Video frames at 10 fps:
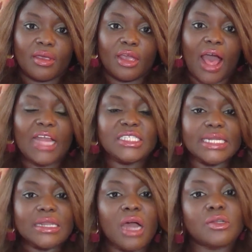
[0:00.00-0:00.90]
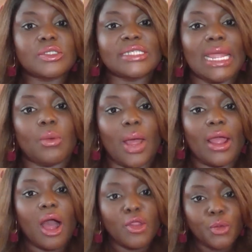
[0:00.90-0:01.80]
I didn't understand why
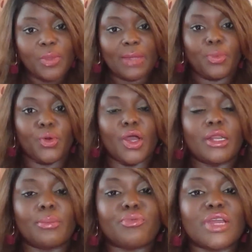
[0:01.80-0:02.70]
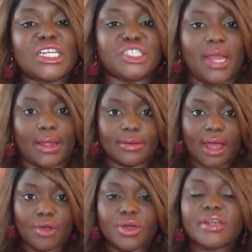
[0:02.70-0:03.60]
other people couldn't appreciate
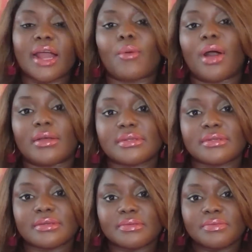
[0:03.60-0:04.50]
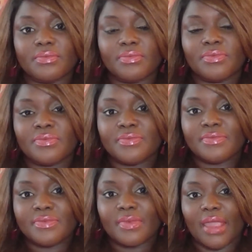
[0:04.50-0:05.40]
how good I was.
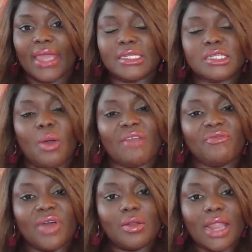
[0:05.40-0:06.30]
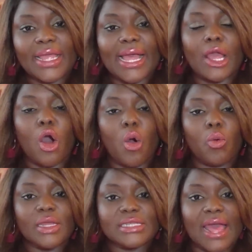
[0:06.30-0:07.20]
And so I felt like I
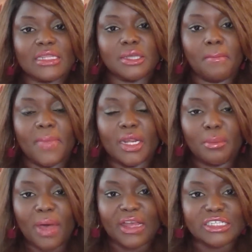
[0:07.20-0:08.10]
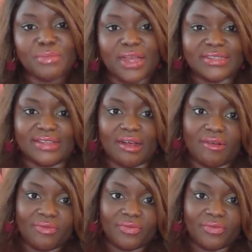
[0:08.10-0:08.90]
always had to minimize myself.